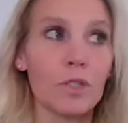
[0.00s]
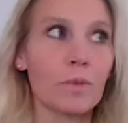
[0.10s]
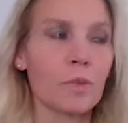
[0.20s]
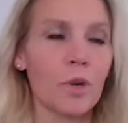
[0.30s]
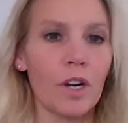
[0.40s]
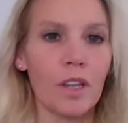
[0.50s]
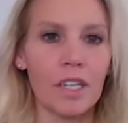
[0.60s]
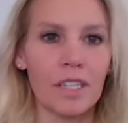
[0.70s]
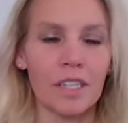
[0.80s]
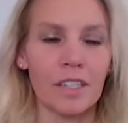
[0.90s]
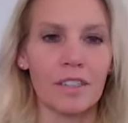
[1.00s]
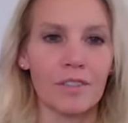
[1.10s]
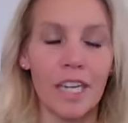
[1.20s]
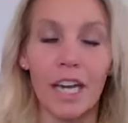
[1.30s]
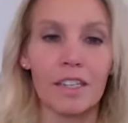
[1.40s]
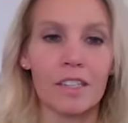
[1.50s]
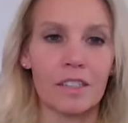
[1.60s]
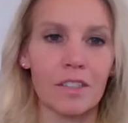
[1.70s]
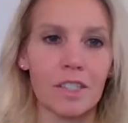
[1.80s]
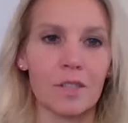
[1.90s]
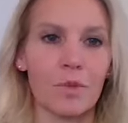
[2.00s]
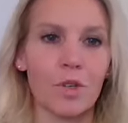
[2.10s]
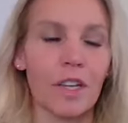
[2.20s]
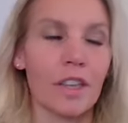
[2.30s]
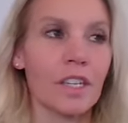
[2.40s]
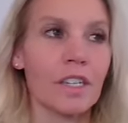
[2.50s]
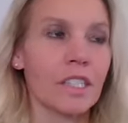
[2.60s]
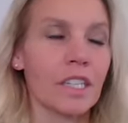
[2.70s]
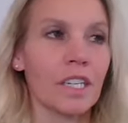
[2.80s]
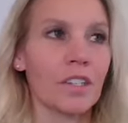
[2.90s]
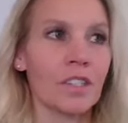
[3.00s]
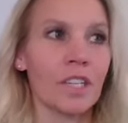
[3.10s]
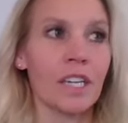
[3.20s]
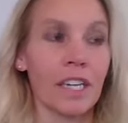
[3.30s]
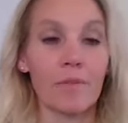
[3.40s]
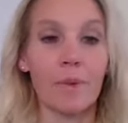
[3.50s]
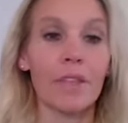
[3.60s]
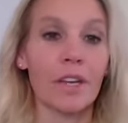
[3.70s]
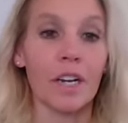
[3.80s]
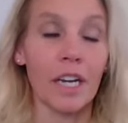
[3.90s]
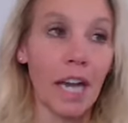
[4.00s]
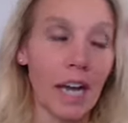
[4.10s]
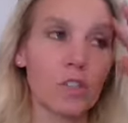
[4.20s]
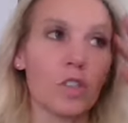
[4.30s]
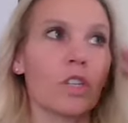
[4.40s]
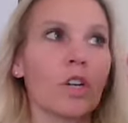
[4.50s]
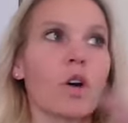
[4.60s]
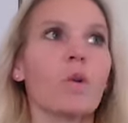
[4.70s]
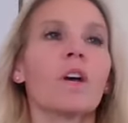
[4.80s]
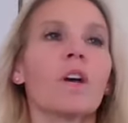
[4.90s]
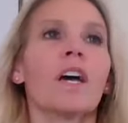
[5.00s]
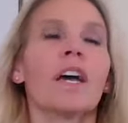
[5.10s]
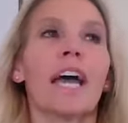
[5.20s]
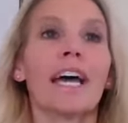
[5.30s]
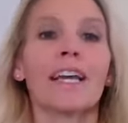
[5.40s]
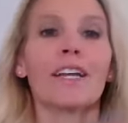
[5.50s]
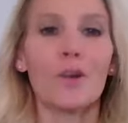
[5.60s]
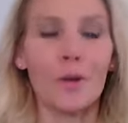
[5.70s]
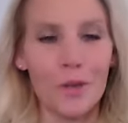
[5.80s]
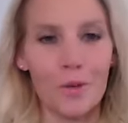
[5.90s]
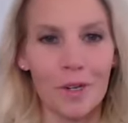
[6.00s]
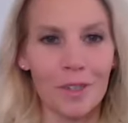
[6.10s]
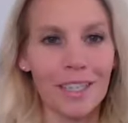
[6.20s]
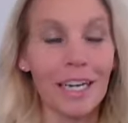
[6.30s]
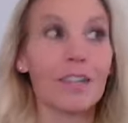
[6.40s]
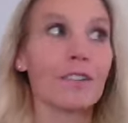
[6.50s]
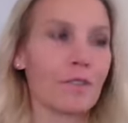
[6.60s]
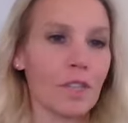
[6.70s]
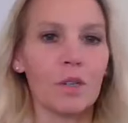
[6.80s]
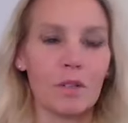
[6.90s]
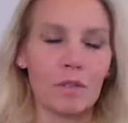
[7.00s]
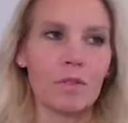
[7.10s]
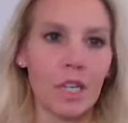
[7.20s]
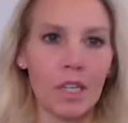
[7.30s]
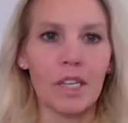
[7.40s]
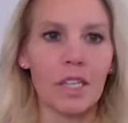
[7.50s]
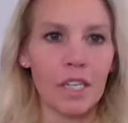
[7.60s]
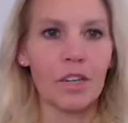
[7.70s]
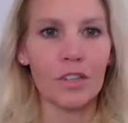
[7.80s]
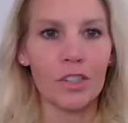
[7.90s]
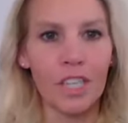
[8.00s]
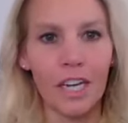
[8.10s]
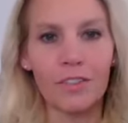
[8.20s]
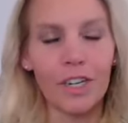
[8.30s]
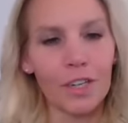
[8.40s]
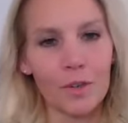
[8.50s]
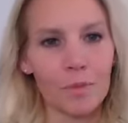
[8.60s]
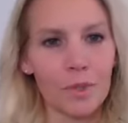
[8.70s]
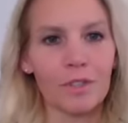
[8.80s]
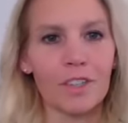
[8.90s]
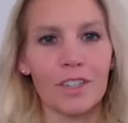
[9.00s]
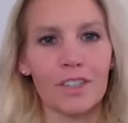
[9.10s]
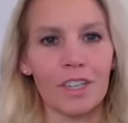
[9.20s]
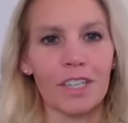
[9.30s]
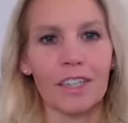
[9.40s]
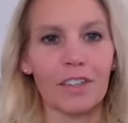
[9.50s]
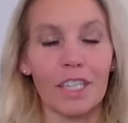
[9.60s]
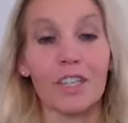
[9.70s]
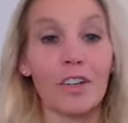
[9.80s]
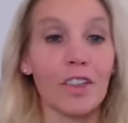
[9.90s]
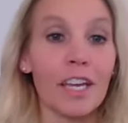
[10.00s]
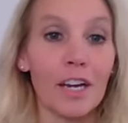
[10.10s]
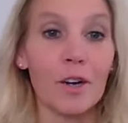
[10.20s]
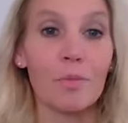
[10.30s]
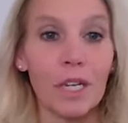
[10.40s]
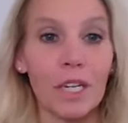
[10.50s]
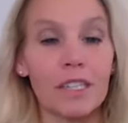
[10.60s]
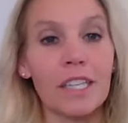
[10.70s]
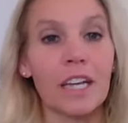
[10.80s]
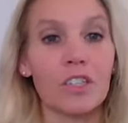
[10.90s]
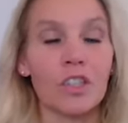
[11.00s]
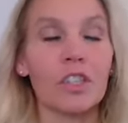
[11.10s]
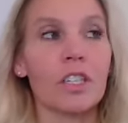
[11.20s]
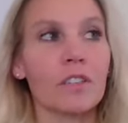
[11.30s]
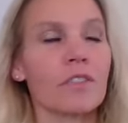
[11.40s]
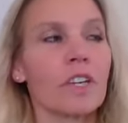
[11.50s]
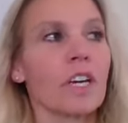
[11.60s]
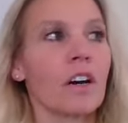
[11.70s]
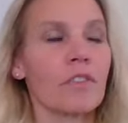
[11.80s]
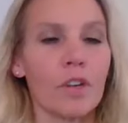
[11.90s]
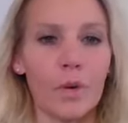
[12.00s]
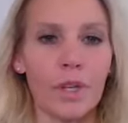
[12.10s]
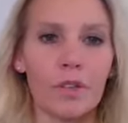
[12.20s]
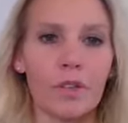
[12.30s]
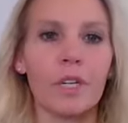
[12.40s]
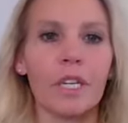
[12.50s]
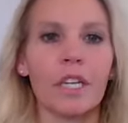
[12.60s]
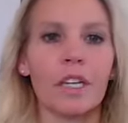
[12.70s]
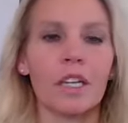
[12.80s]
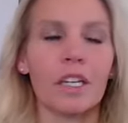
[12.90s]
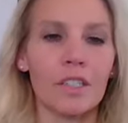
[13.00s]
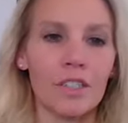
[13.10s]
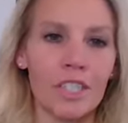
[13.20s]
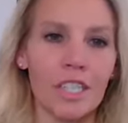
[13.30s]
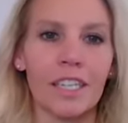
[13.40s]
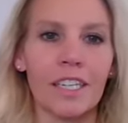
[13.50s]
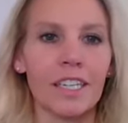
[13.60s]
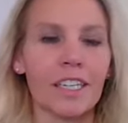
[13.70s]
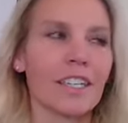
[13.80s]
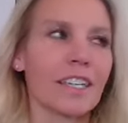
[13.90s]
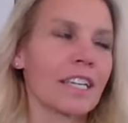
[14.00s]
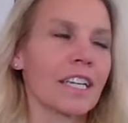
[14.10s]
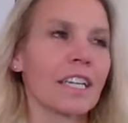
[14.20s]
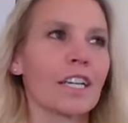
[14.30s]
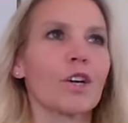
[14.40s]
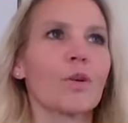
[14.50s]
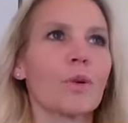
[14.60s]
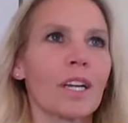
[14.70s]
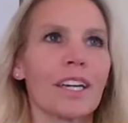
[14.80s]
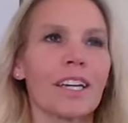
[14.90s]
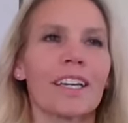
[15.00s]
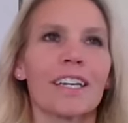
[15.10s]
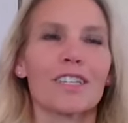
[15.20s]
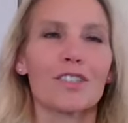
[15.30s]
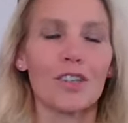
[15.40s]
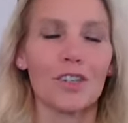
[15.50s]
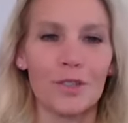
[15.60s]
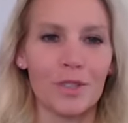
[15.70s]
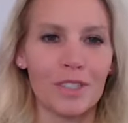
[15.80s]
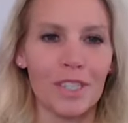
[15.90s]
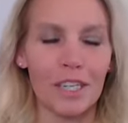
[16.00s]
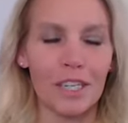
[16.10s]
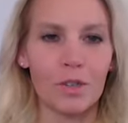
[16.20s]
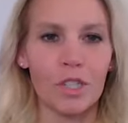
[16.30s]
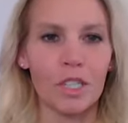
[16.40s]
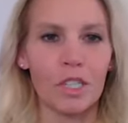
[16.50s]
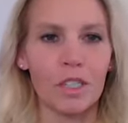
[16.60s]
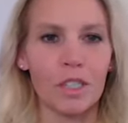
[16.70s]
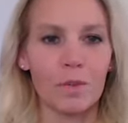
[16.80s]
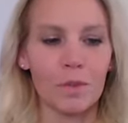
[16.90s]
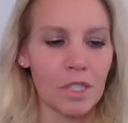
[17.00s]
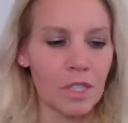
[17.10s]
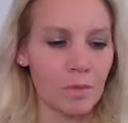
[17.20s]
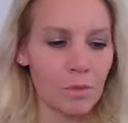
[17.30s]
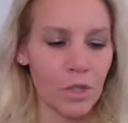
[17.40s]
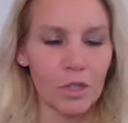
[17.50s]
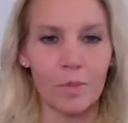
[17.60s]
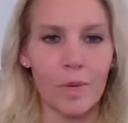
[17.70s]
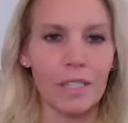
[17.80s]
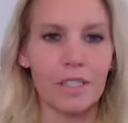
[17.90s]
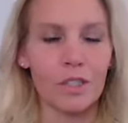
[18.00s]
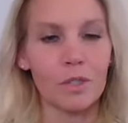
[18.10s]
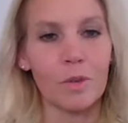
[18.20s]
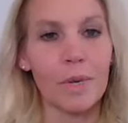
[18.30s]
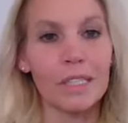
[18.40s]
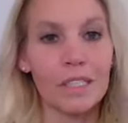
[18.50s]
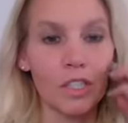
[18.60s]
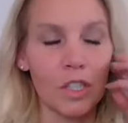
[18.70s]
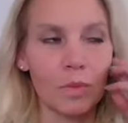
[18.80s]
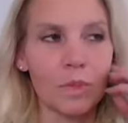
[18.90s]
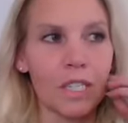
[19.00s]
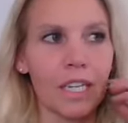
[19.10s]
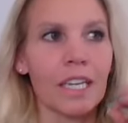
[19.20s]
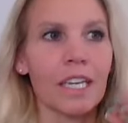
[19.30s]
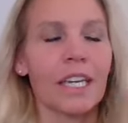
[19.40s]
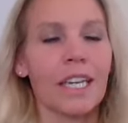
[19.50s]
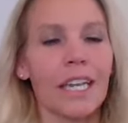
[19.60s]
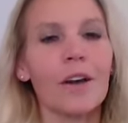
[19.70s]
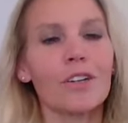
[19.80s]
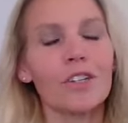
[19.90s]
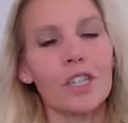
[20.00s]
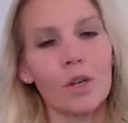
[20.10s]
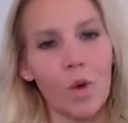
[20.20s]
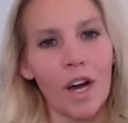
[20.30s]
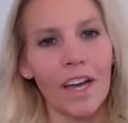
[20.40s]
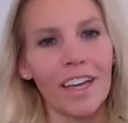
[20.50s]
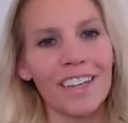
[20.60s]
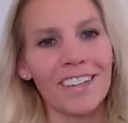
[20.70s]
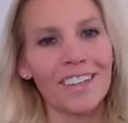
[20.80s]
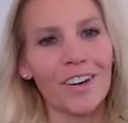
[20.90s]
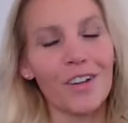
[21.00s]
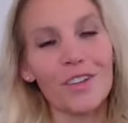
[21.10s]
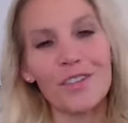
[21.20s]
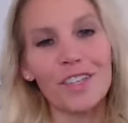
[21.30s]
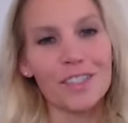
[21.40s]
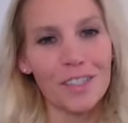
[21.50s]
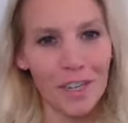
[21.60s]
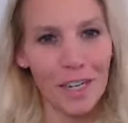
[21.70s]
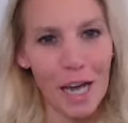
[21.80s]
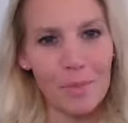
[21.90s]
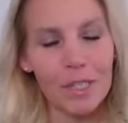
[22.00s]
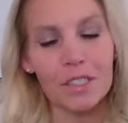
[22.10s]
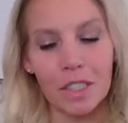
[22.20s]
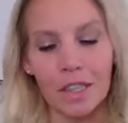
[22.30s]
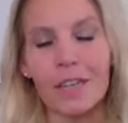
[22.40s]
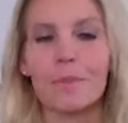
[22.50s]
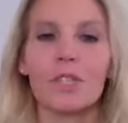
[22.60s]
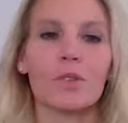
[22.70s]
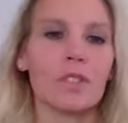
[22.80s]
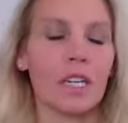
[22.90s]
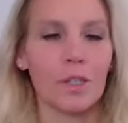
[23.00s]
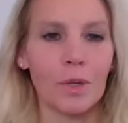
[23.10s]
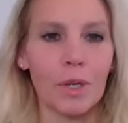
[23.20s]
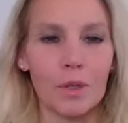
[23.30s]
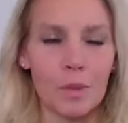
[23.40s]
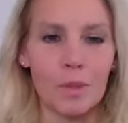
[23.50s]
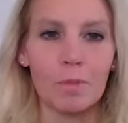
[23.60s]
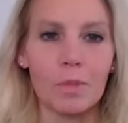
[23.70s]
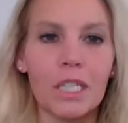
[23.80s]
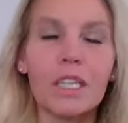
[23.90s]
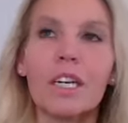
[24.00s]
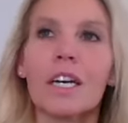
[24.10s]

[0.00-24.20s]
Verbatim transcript: Well, so much more authentic. Yeah. It's just, it's more authentic. And you're like, I've been there. I actually know. And I know where you want it. Like, I, like, not like the other side, but I don't believe there's like a here and there, but it's that journey of, of going through it and and understanding it. And and, and I know when I started doing this kind of coaching, that was the turn your mess into a message. And I was like, now I understand why all of this mm-hmm. stuff had happened because it led me to exactly where I was supposed to be.